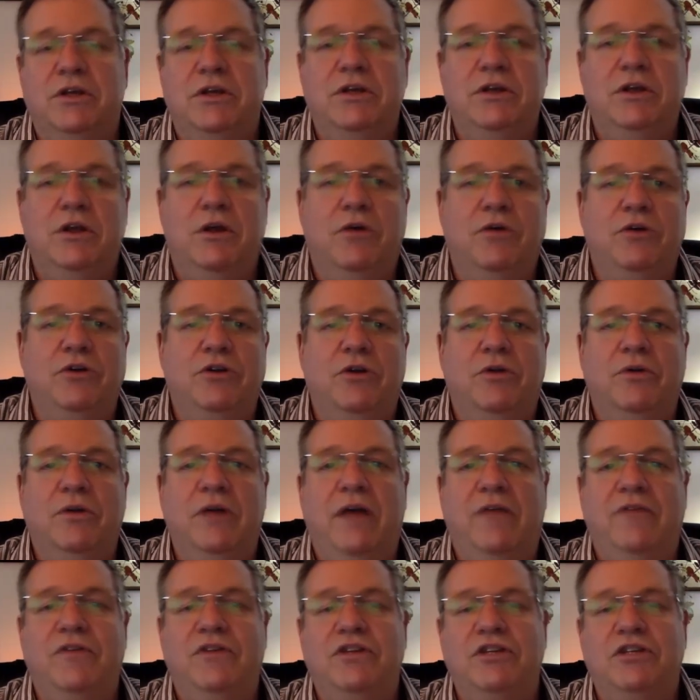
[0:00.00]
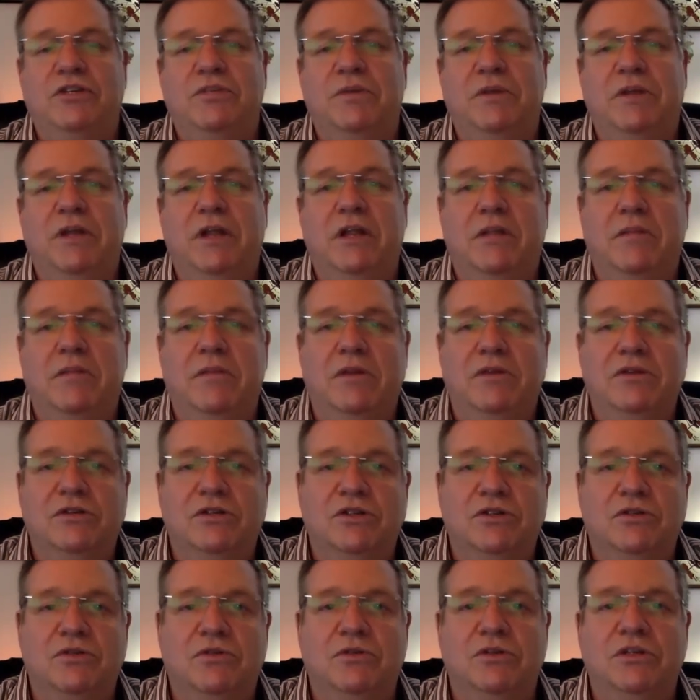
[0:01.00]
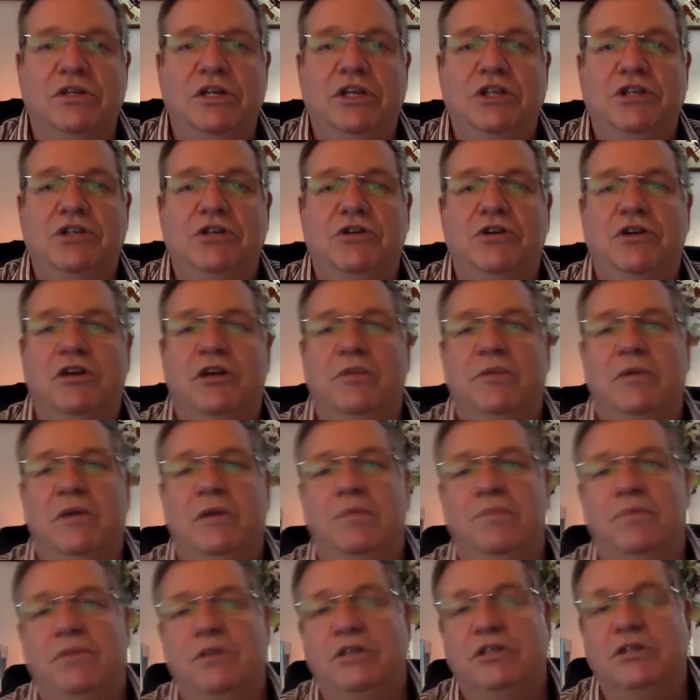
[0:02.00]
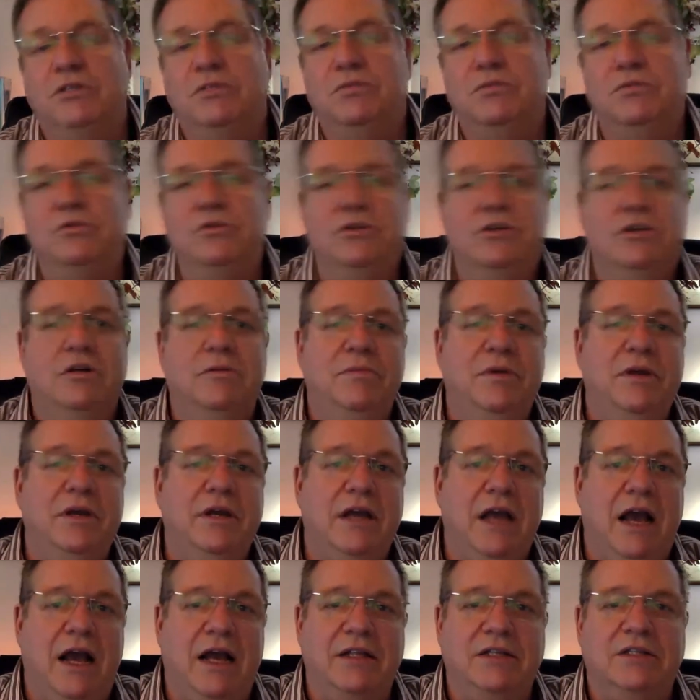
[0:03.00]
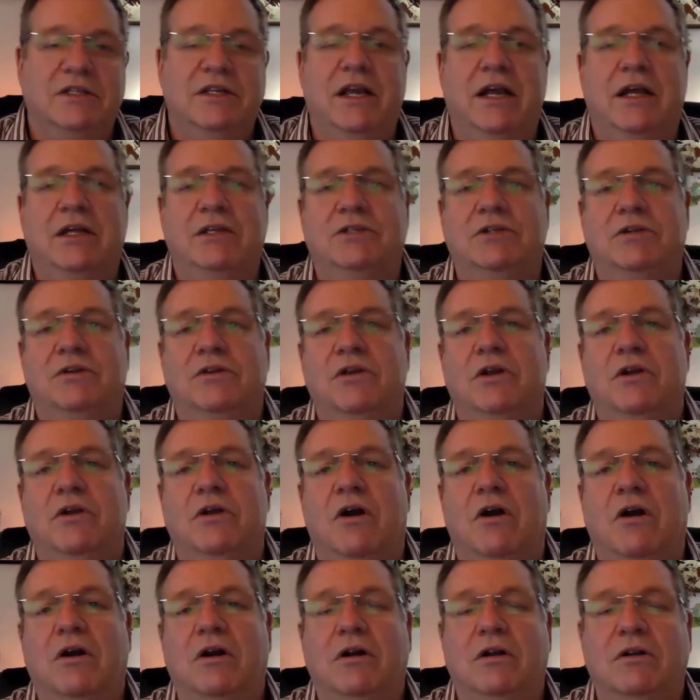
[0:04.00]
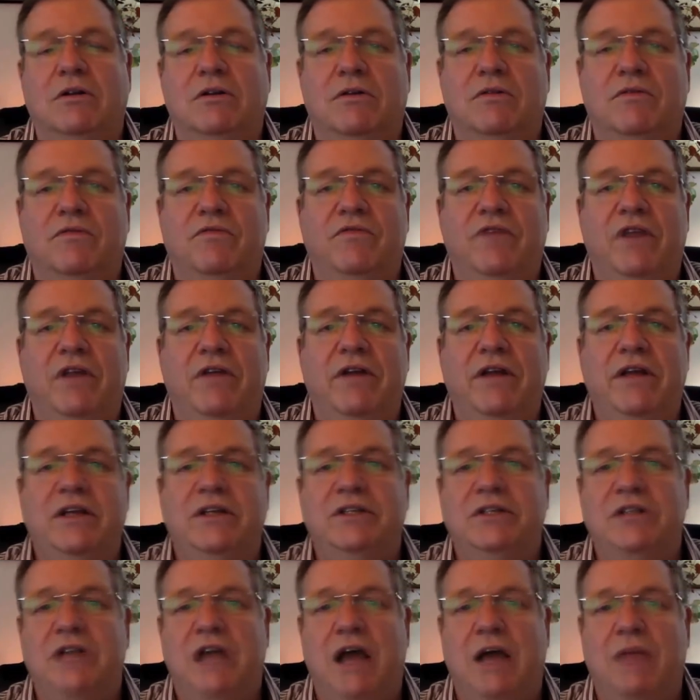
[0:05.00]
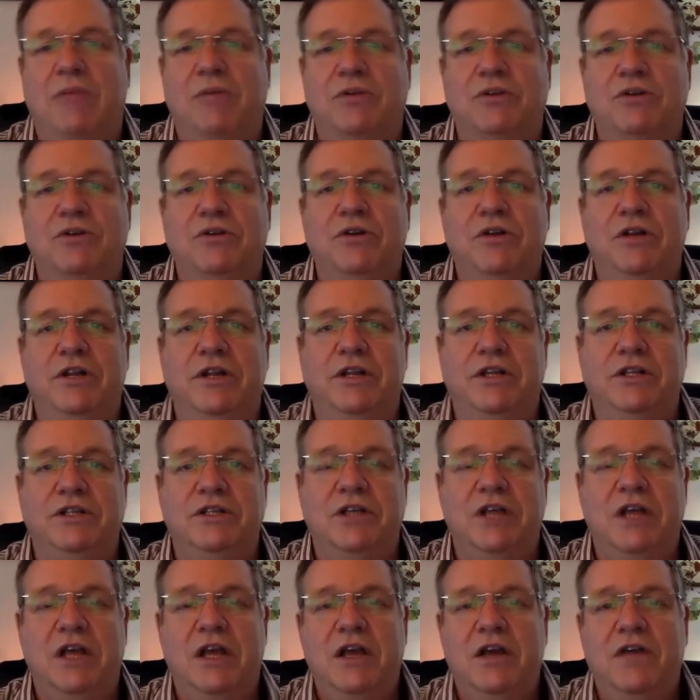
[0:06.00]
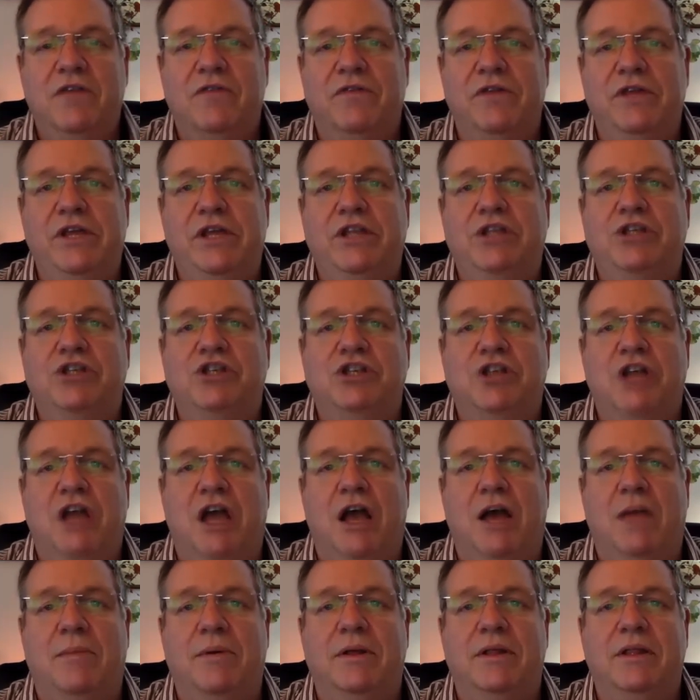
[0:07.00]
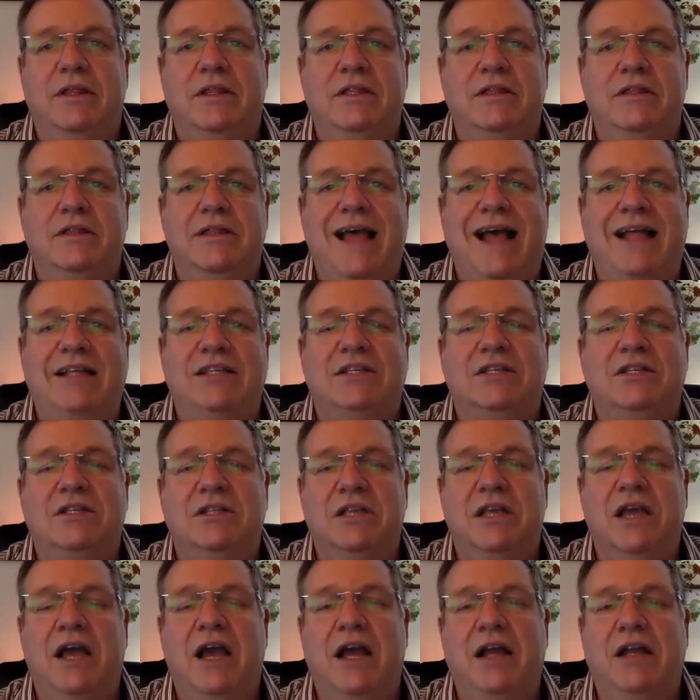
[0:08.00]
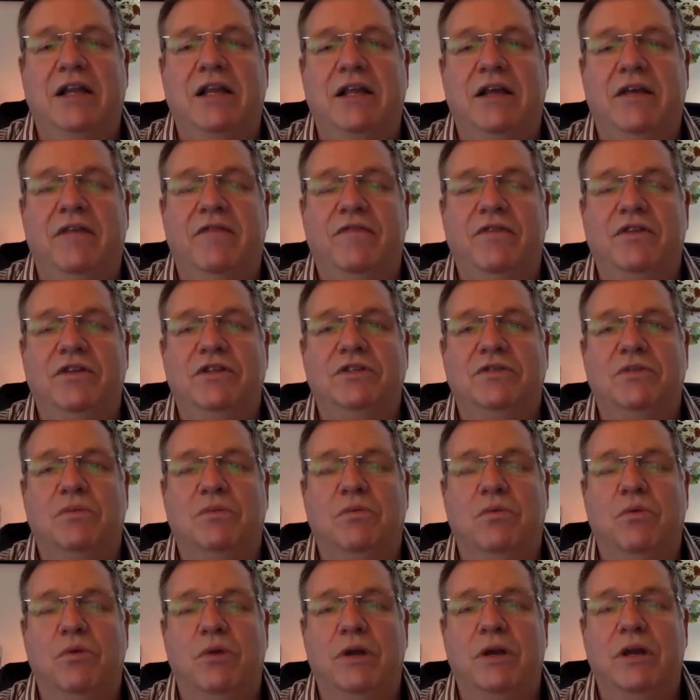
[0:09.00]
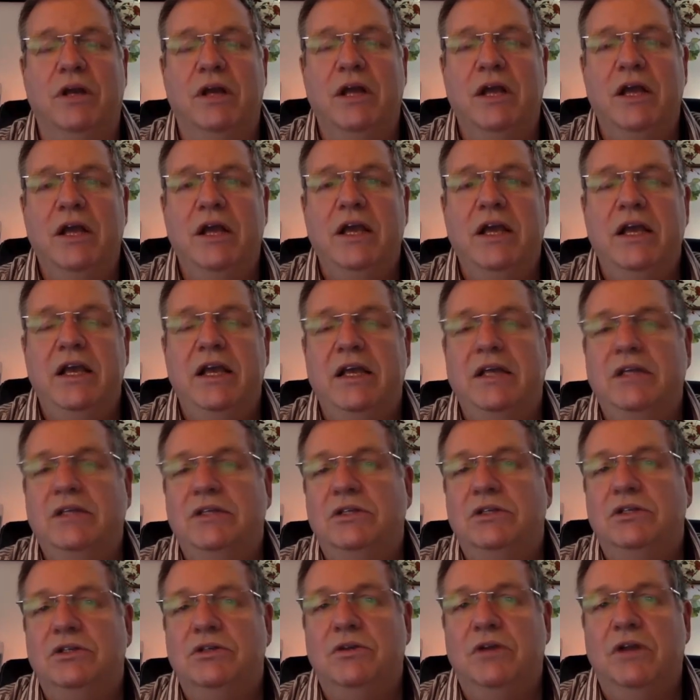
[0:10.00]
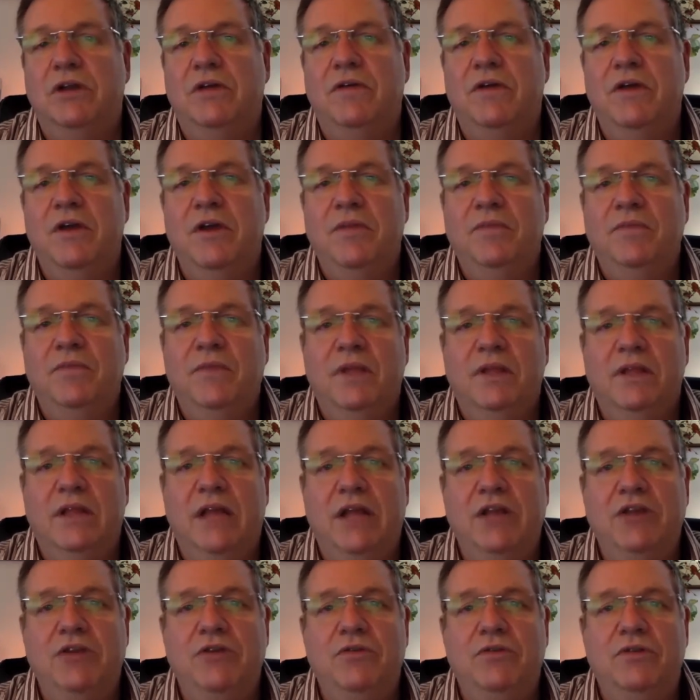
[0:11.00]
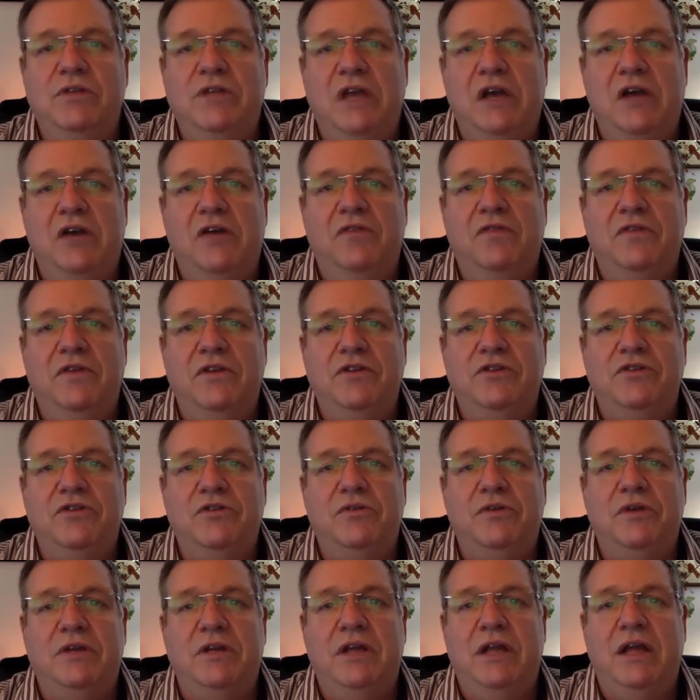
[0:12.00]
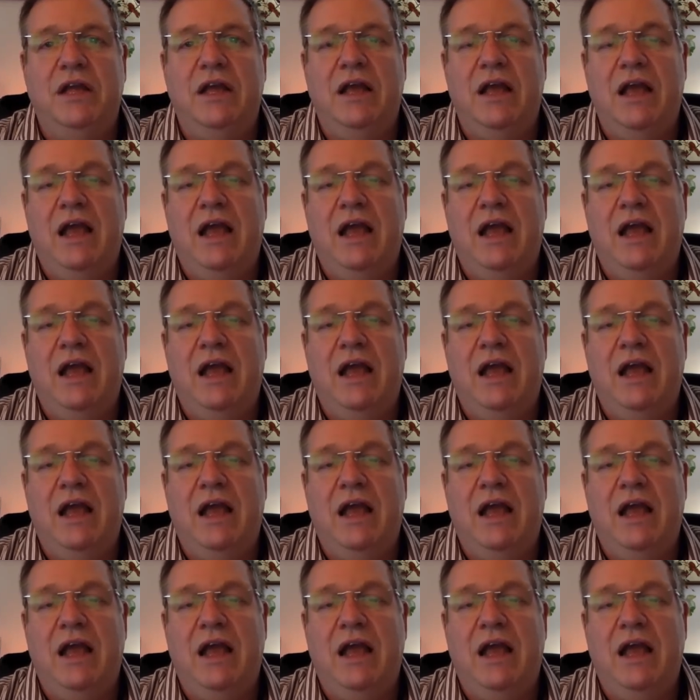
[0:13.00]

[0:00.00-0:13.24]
You don't have to just be an elementary school teacher. You can be a principal. You can be a guidance counselor. There are various opportunities for each job. And that's the idea of this report, is to sort of let you delve into it.